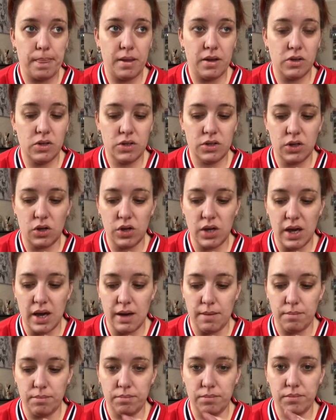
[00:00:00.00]
So yeah,
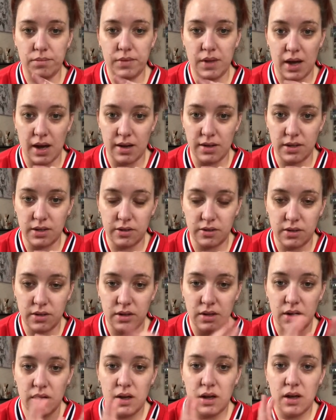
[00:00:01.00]
that's
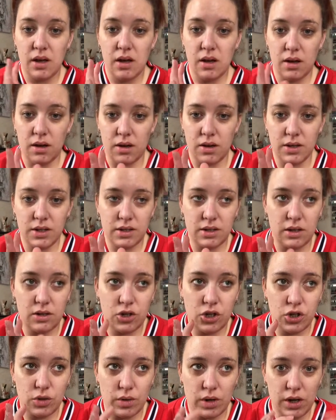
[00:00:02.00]
our
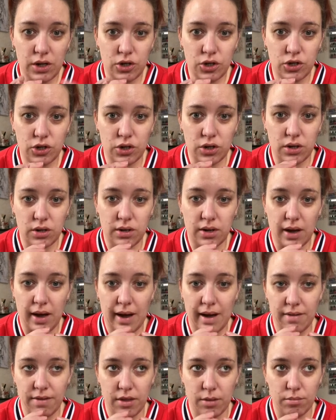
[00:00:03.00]
situation
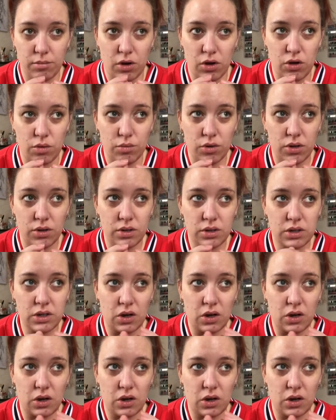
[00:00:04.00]
at the moment.